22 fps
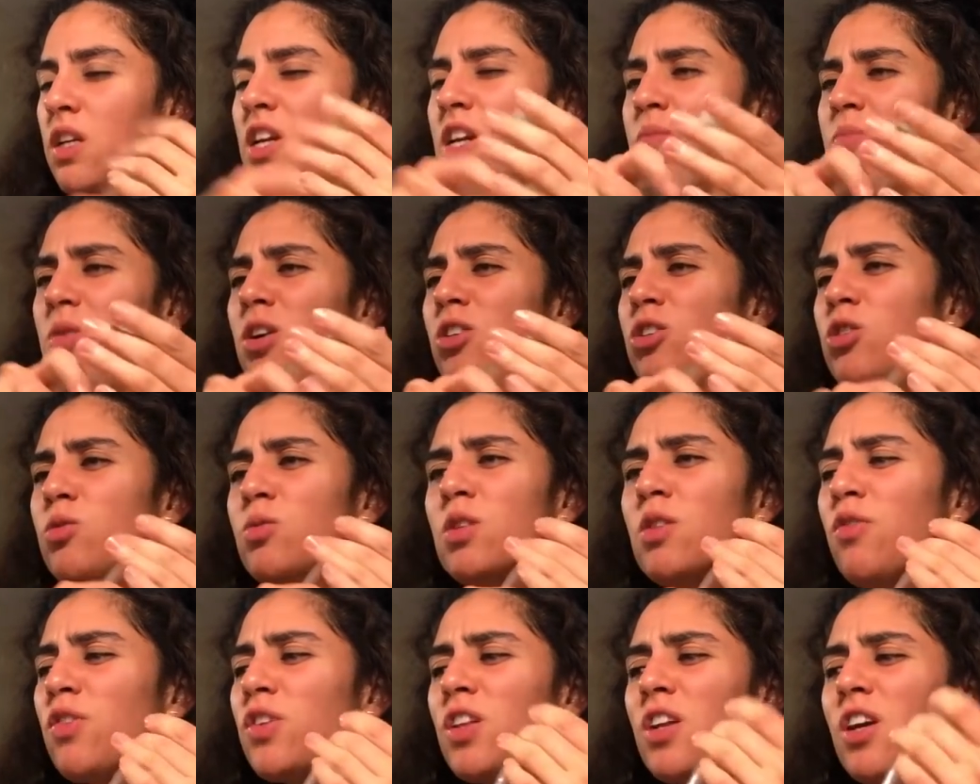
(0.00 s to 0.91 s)
And I'm hearing
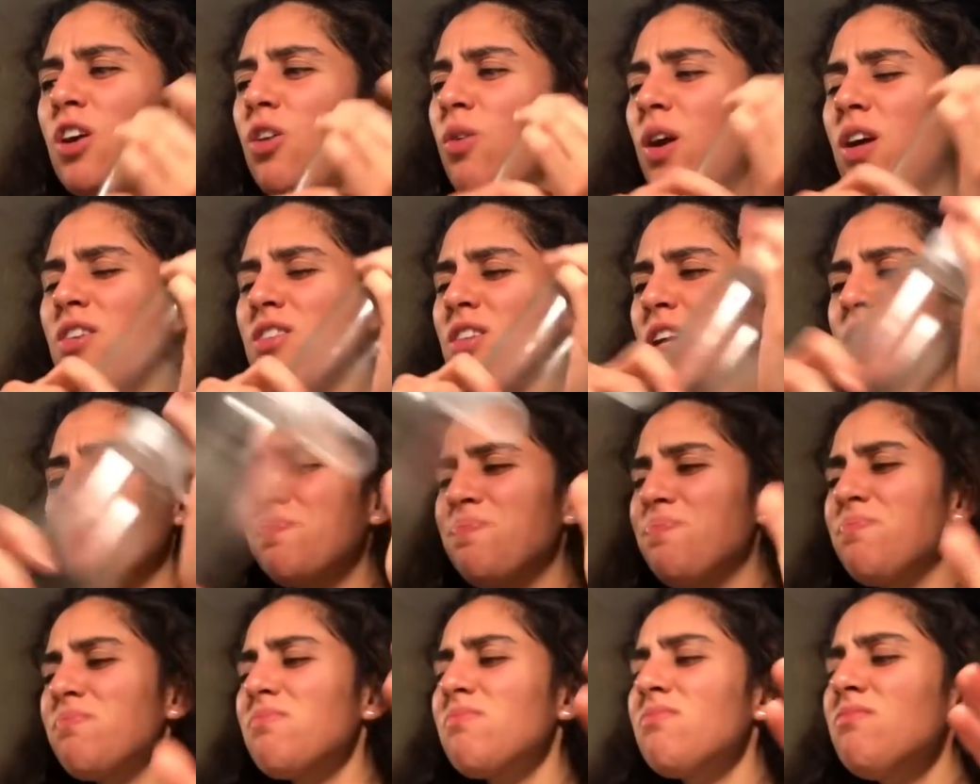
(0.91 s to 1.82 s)
specifically Aquarius. It's like,
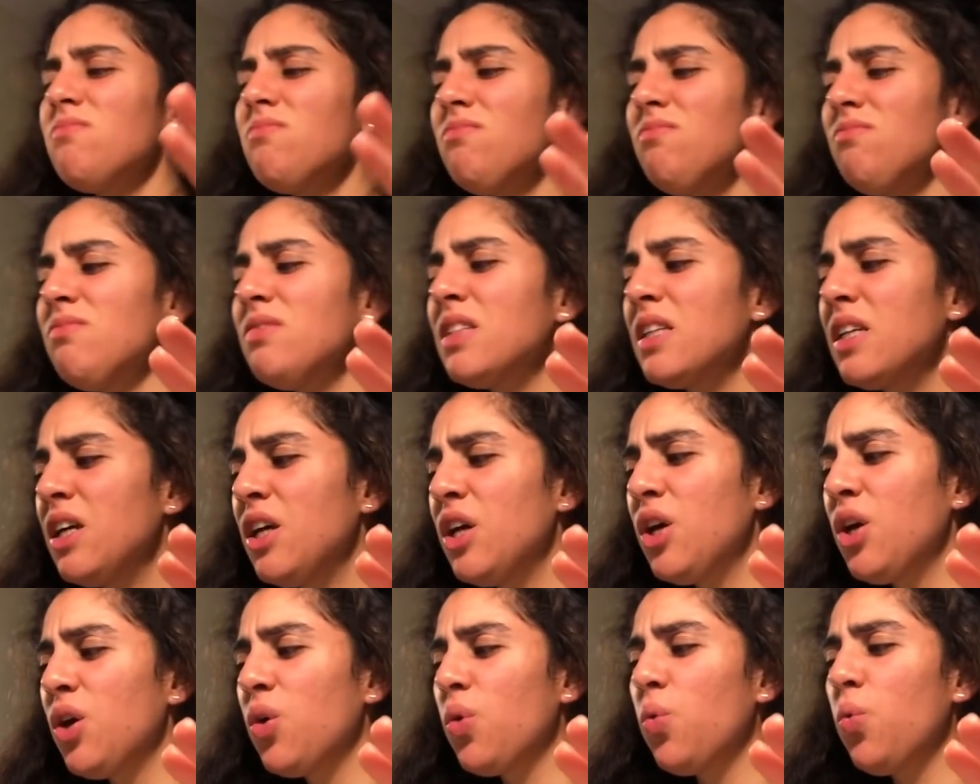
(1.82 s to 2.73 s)

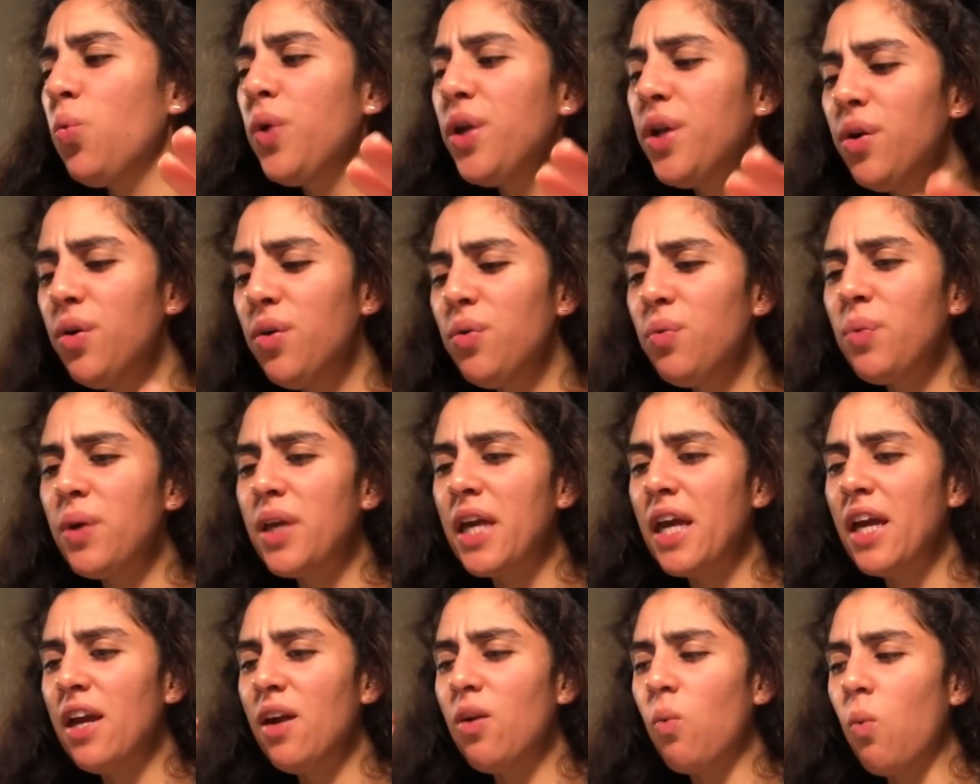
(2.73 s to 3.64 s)
we
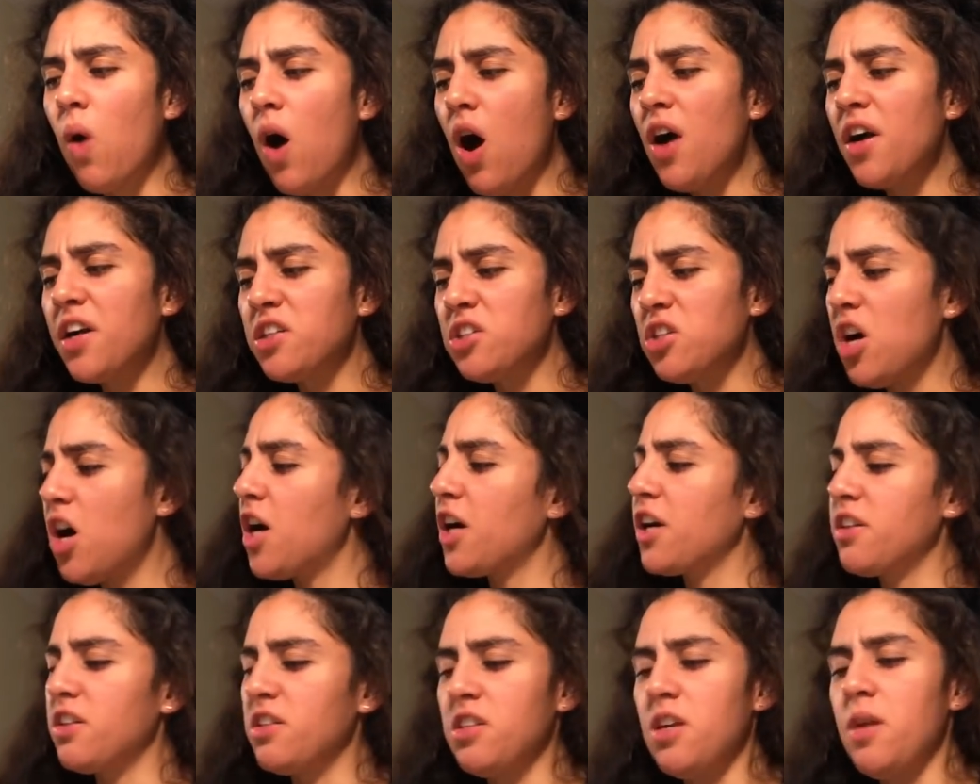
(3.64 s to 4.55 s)
can't walk and
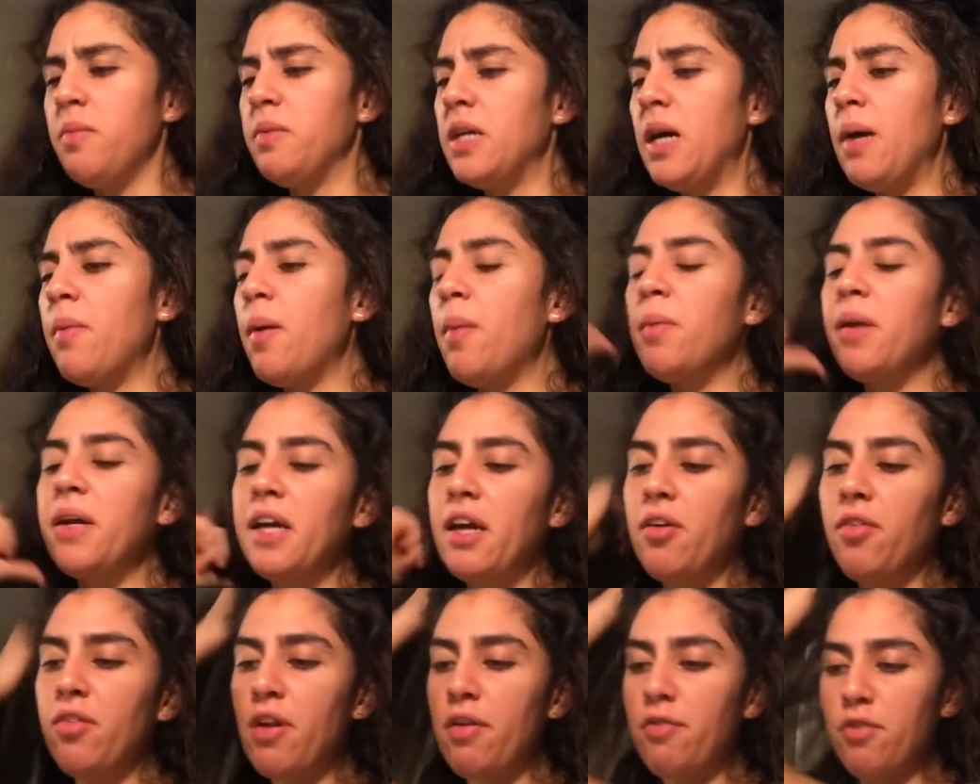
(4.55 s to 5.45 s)
talk at the same time. I'm like
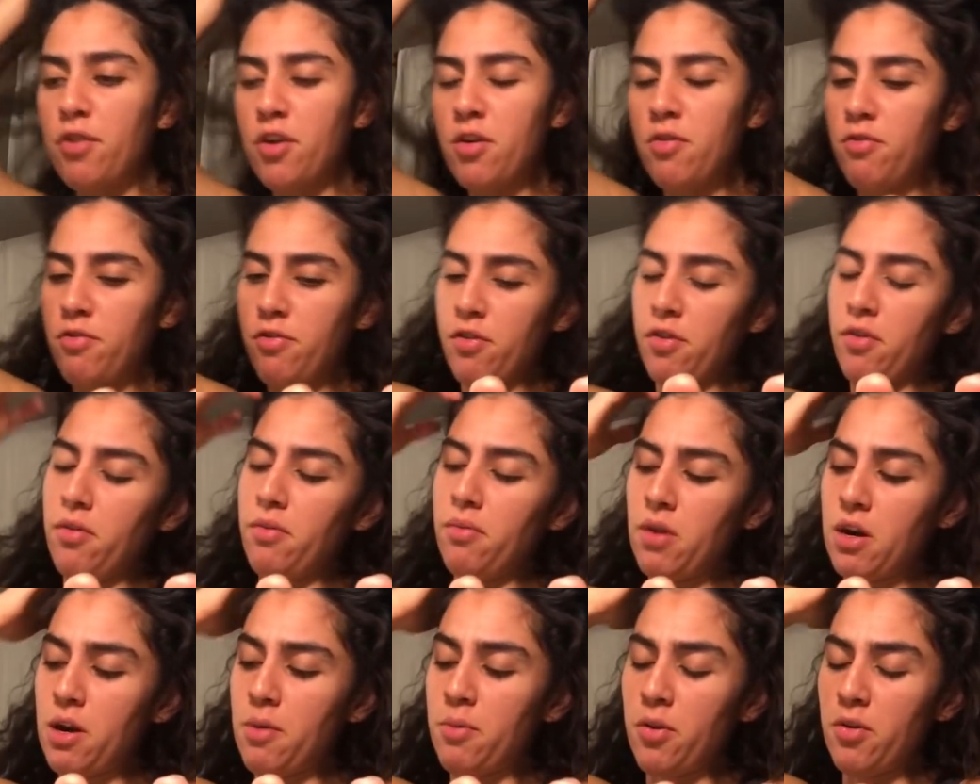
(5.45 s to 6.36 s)
hearing that for
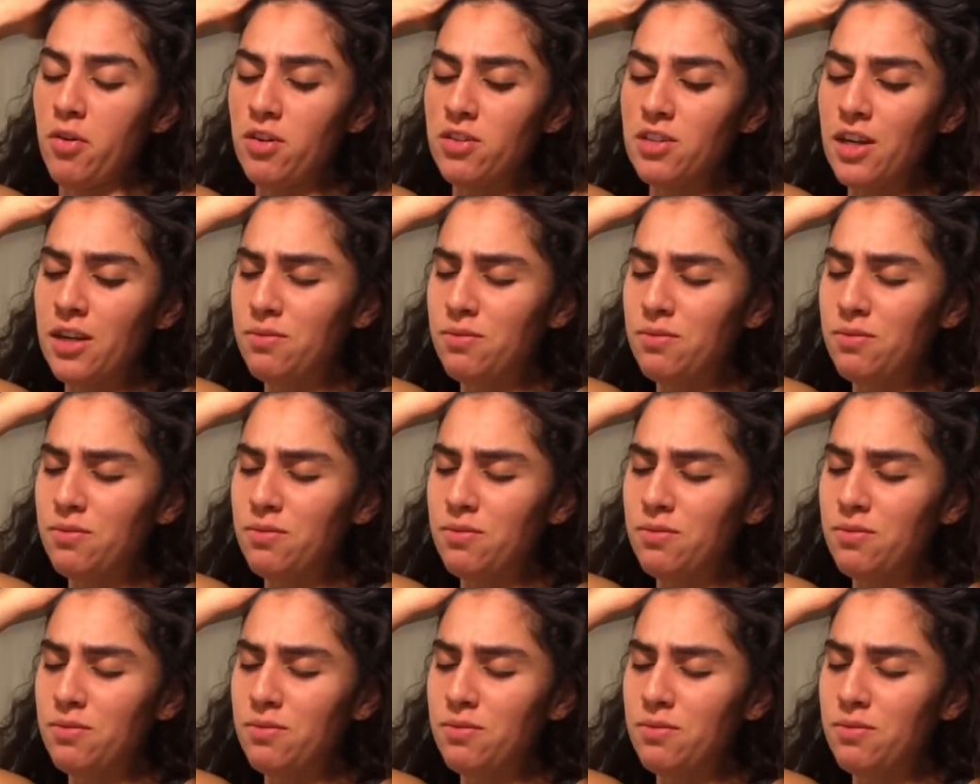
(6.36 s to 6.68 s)
a number of years.